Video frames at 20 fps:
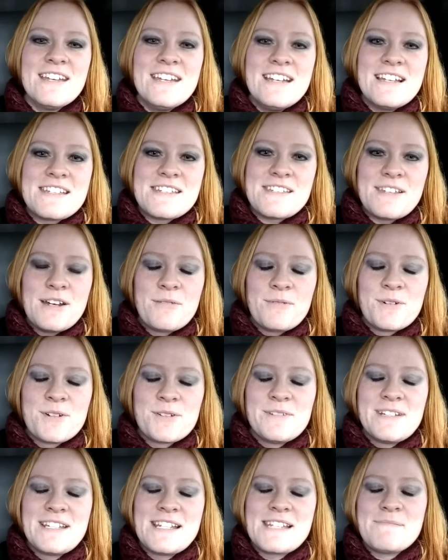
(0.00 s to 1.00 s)
So we're
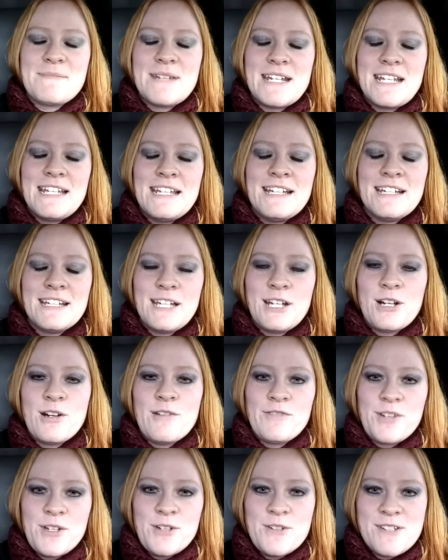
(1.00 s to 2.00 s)
doing these mini
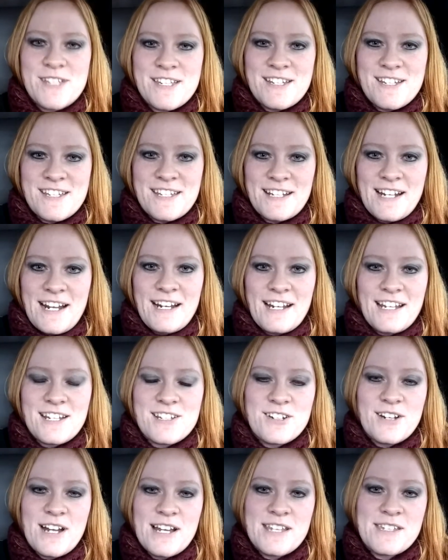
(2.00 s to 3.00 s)
interviews just to kind of
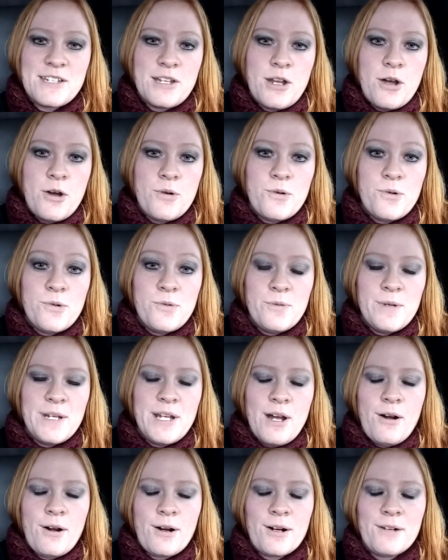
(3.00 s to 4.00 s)
get you guys to know who
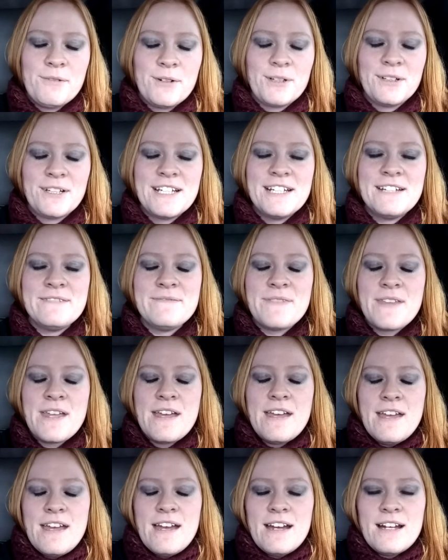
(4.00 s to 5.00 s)
we are, really.
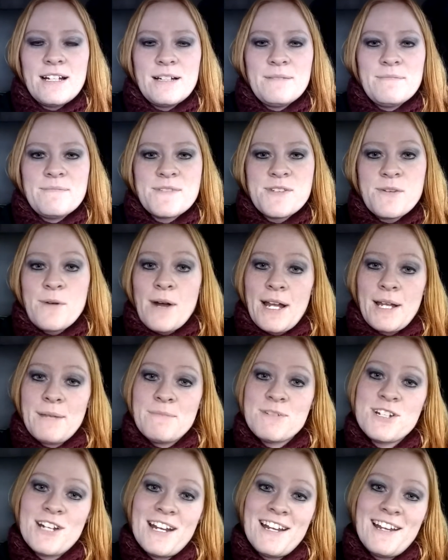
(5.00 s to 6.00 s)
So I
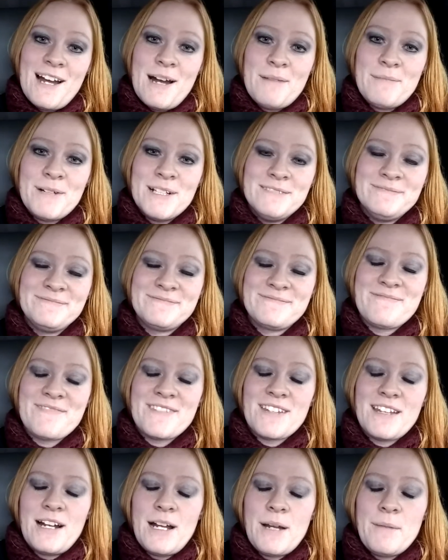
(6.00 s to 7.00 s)
am Shyama.
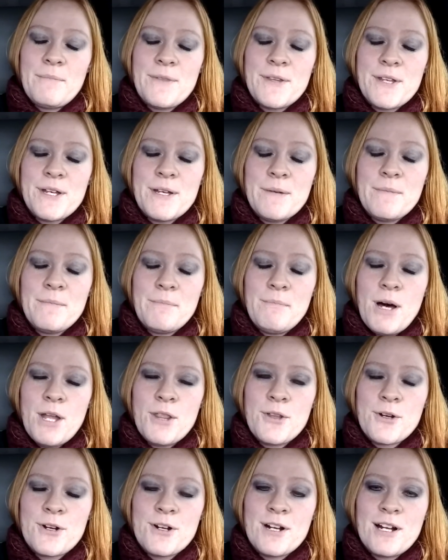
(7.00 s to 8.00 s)
I'm the
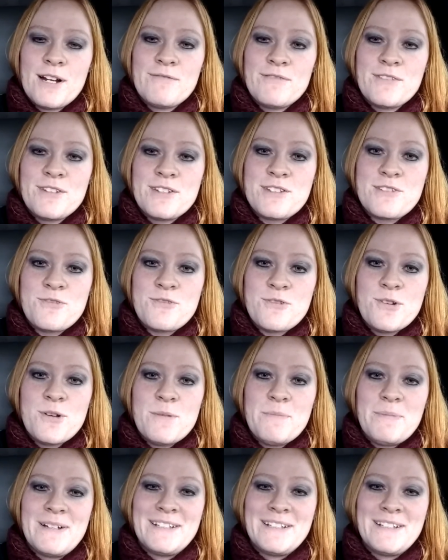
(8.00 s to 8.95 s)
mother of this troupe.